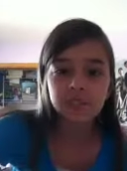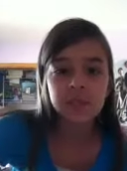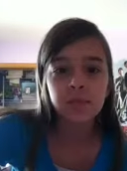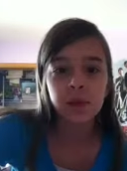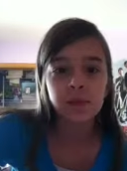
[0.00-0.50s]

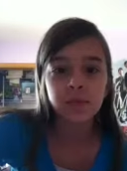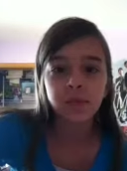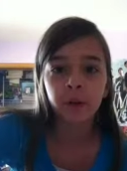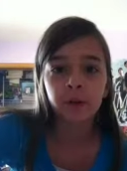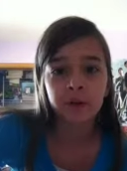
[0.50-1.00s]
It's a
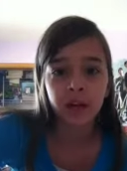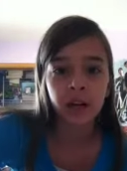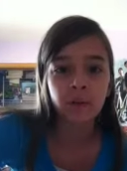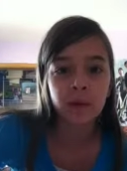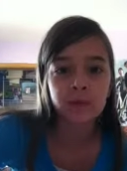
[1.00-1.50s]
mushroom filled with
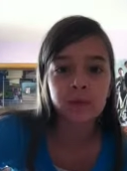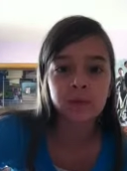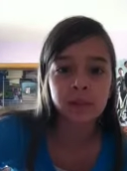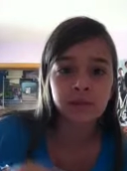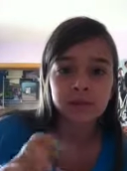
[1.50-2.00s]
tiny
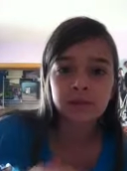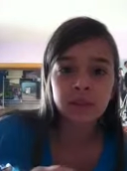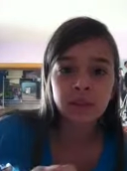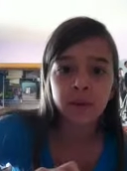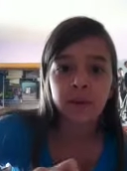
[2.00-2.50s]
mushrooms.
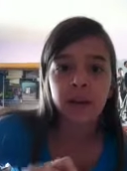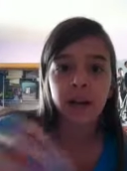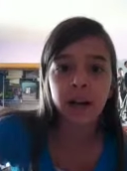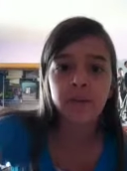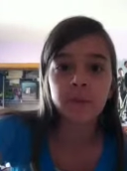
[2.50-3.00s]
My
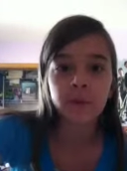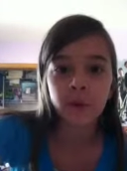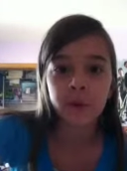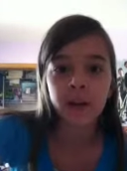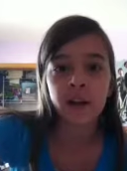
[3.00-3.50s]
friend got it
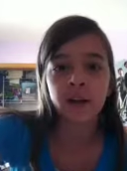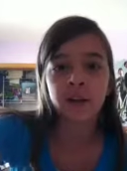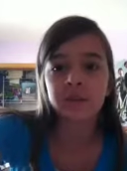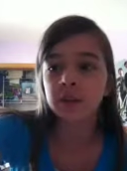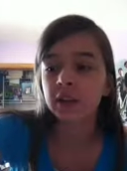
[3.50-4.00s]
for me and I
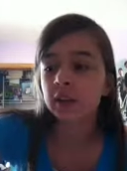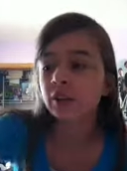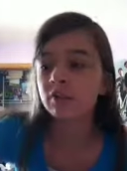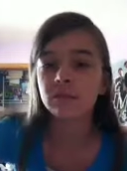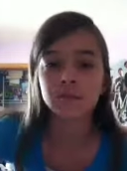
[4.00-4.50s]
think it's really
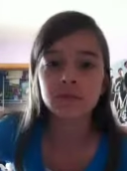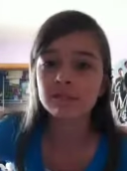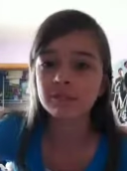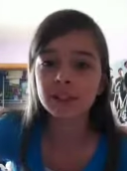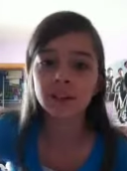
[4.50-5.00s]
cute.
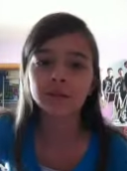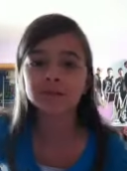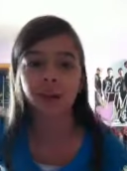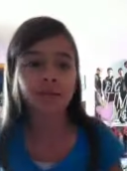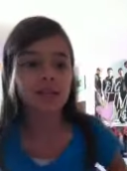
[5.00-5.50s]
So
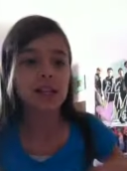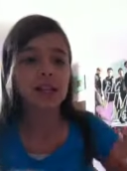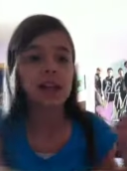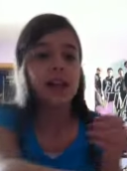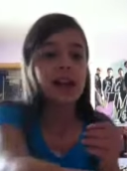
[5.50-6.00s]
yeah.
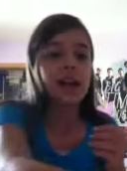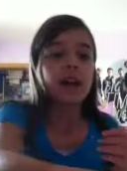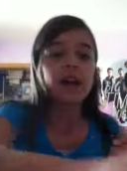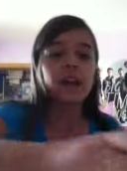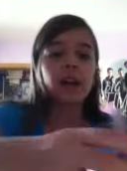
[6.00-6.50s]

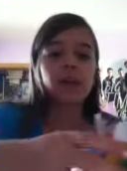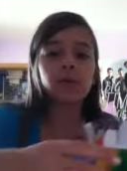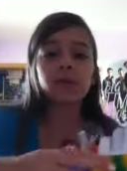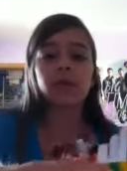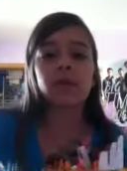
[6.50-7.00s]
And then I'm
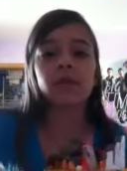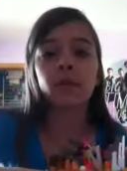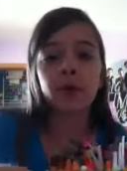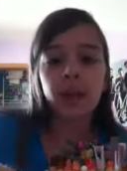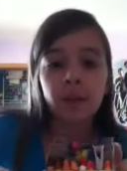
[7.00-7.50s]
using a
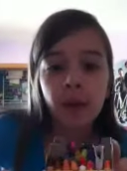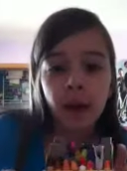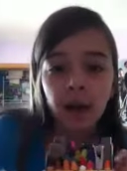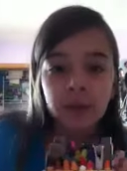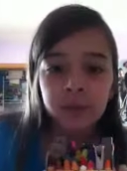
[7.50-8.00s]
48
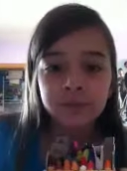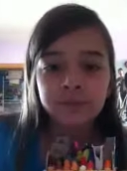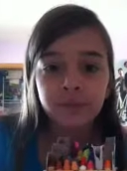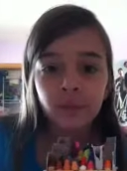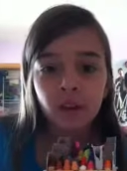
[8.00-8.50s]
pack
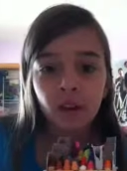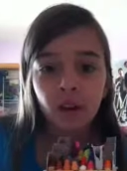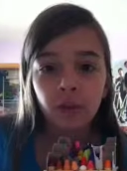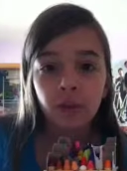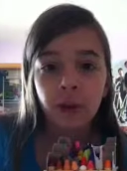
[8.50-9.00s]

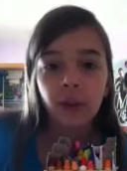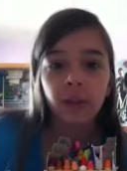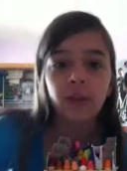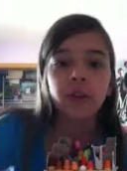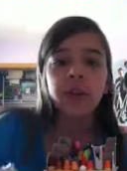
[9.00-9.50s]
of
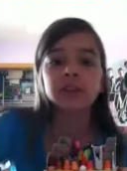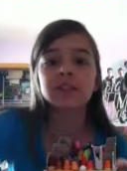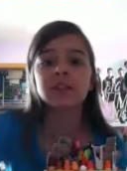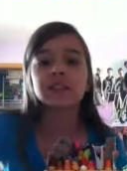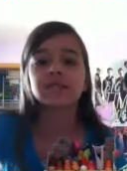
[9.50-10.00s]
Crayola
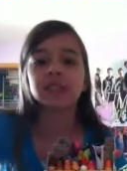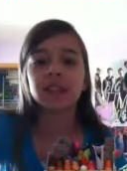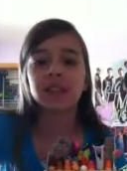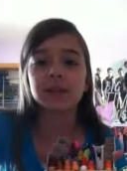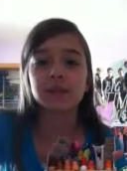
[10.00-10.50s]
crayons.
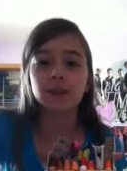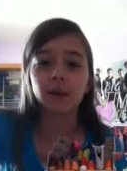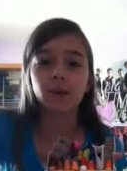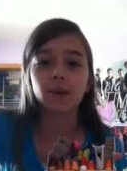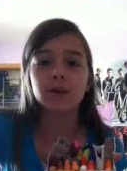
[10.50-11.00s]
That's
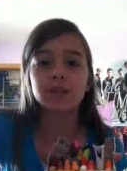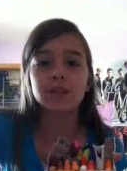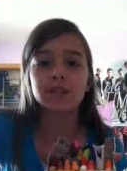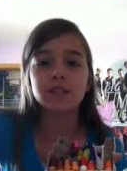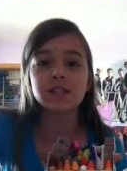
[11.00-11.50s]

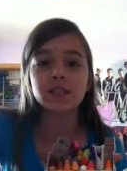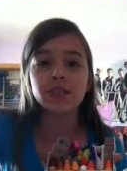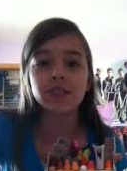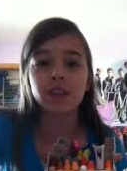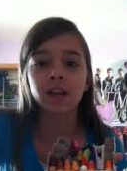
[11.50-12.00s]
backwards, I
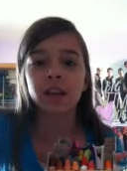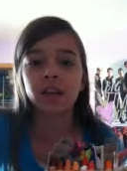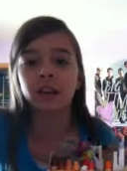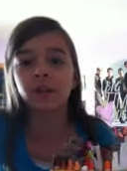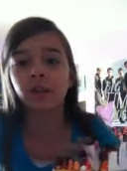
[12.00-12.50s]
think.
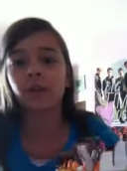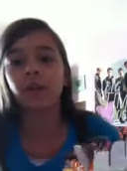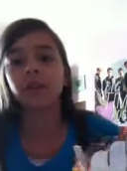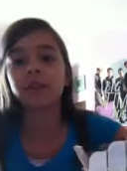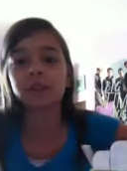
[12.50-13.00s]
I don't
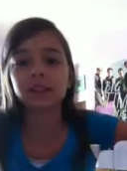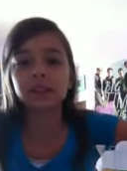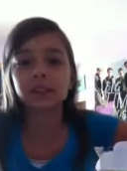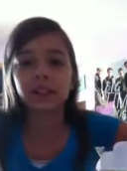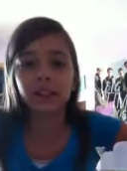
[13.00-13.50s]
know.
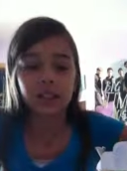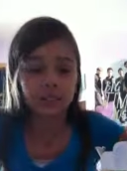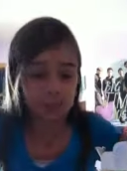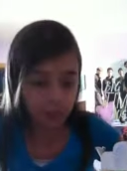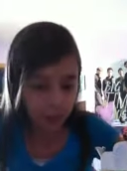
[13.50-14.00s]

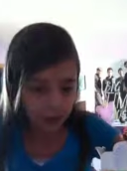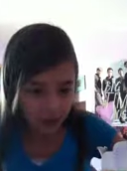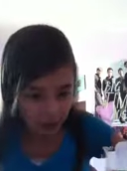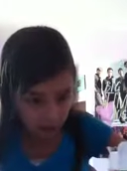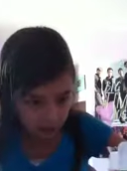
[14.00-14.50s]
Maybe.